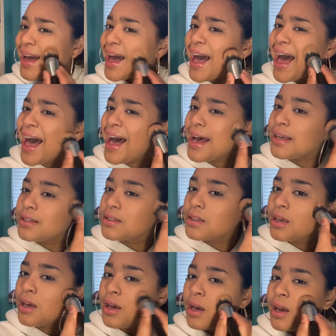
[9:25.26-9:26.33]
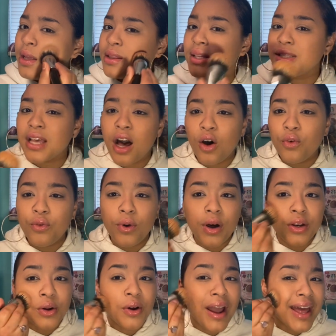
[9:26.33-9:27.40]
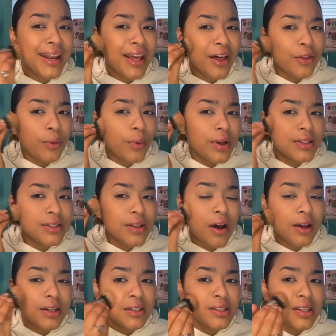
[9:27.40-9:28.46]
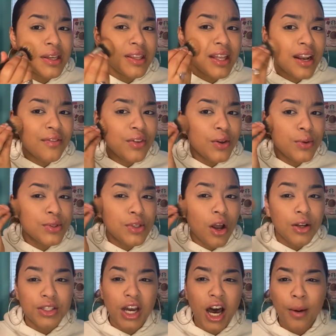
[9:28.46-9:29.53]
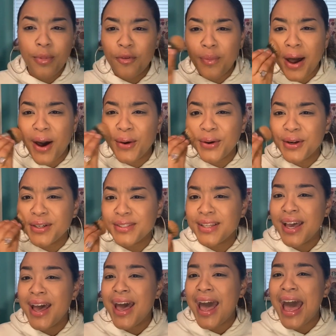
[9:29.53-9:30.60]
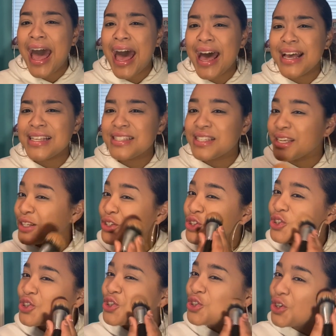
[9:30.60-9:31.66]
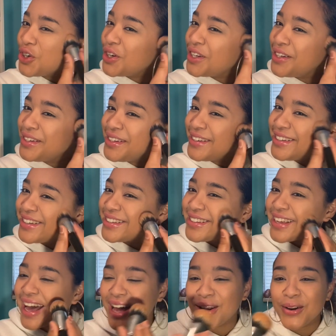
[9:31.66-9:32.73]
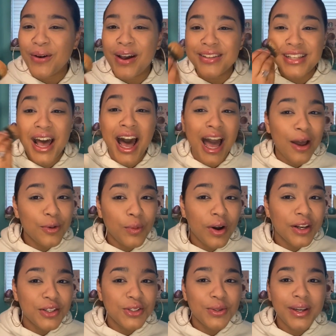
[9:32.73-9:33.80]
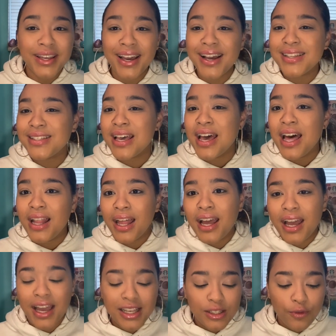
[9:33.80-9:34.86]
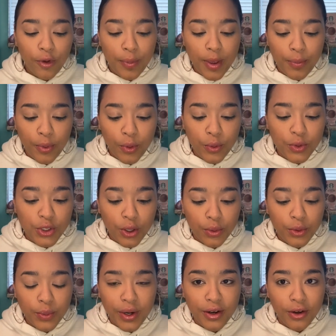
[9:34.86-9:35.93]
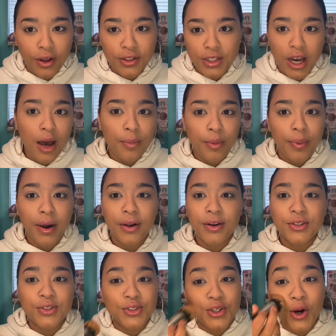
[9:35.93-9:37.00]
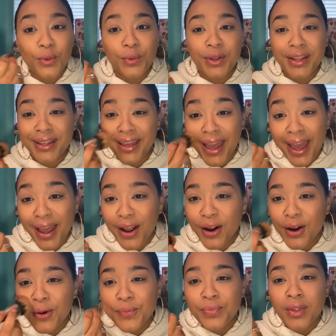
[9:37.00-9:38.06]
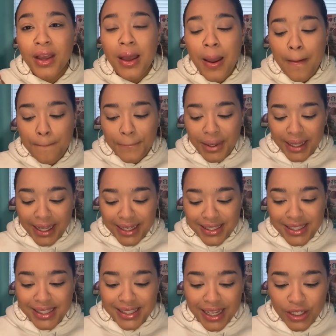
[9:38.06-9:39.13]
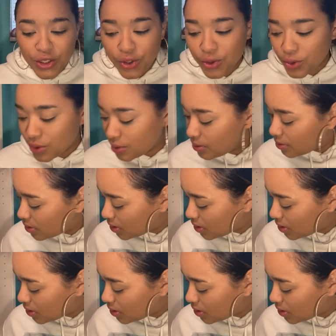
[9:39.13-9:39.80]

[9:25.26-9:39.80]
as this e.l.f. one or any other ones, honestly, that I've used on top of powders as it should. I don't know, as I'd want it to, I guess. Like, I guess for people who don't wear it on top of powders, don't really care. But, like, since I do,